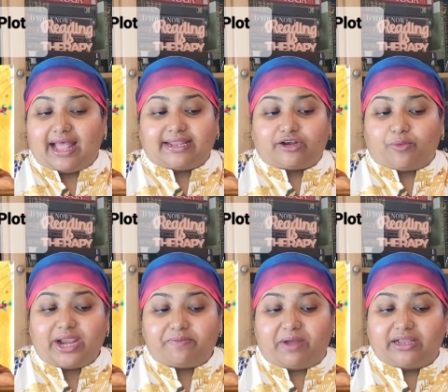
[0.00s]
and that
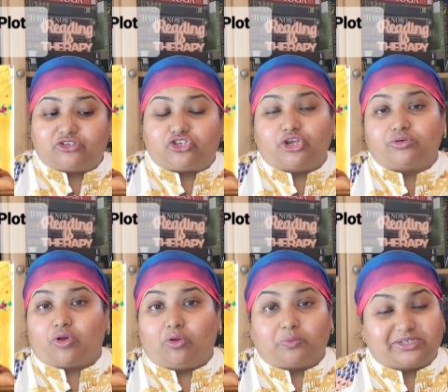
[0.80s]
great minds don't
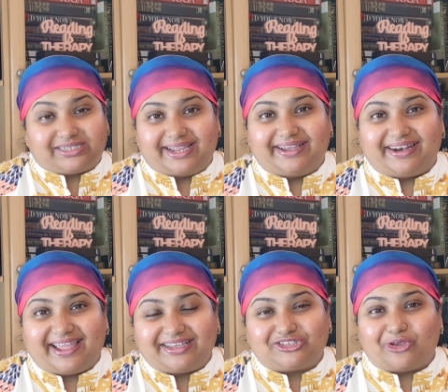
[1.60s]
always think alike.